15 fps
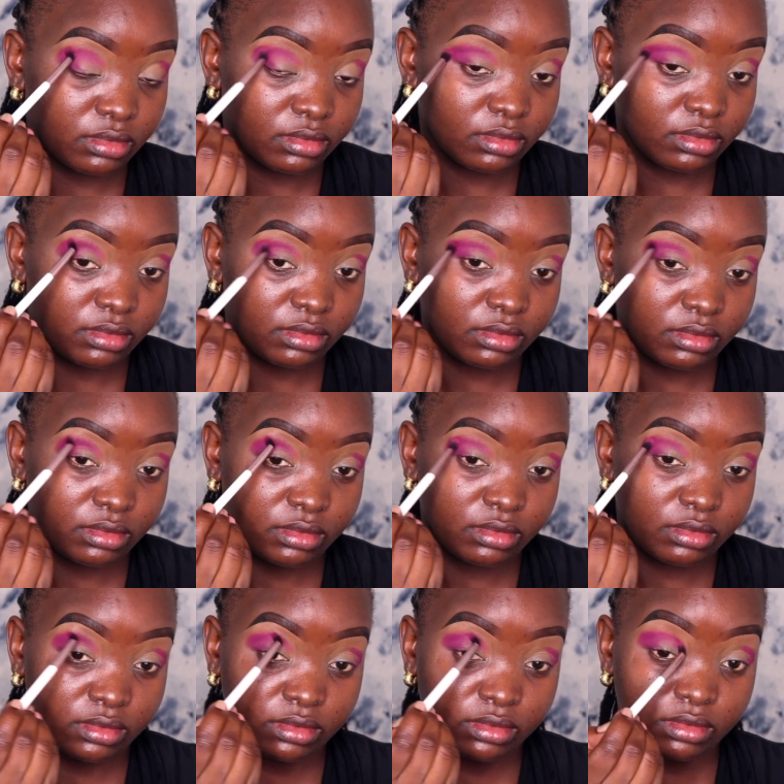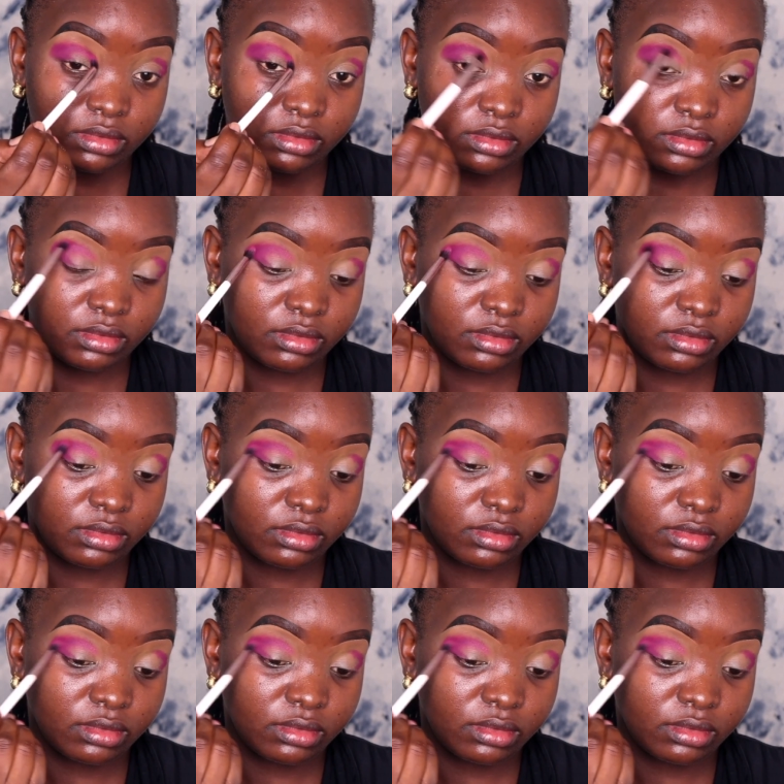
(no one is talking)